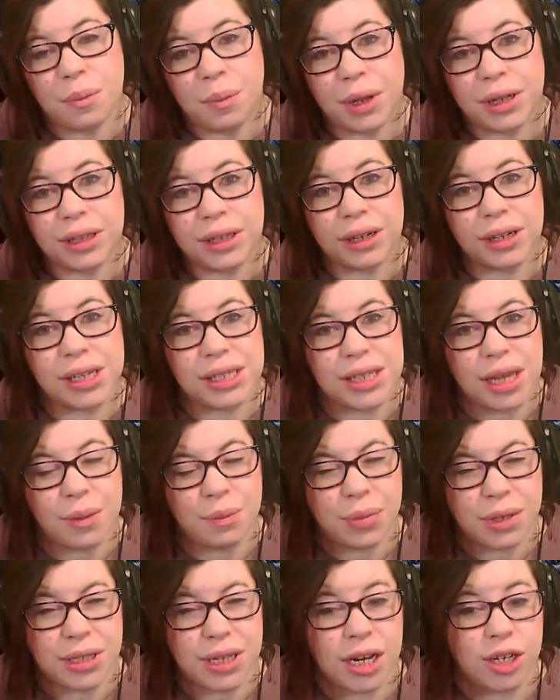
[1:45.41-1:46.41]
but there is
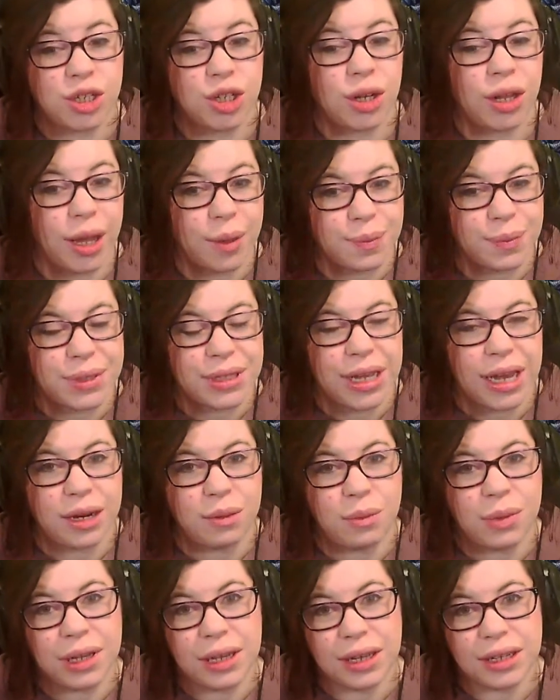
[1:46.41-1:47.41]
that potential
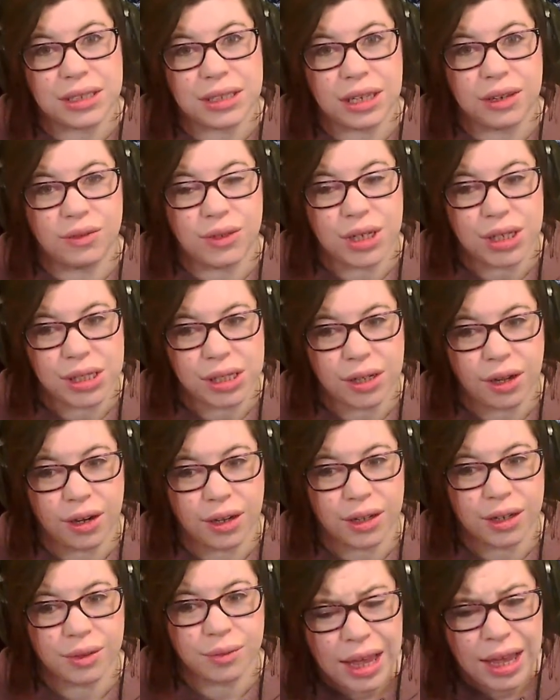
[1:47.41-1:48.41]
upside because of
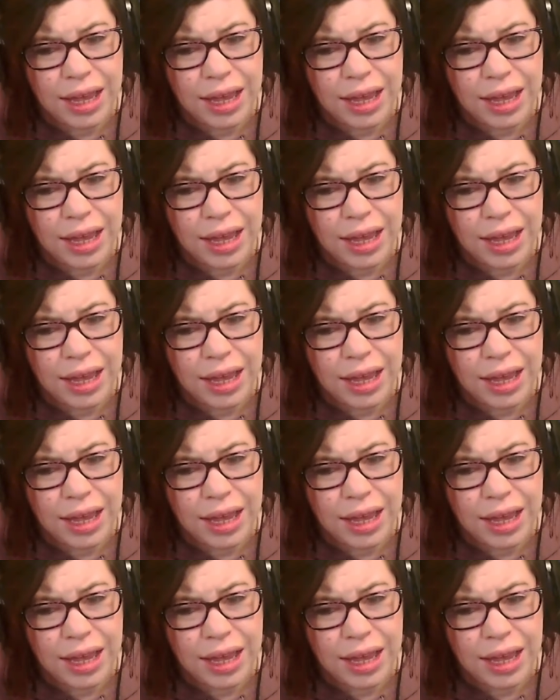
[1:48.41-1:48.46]
discard.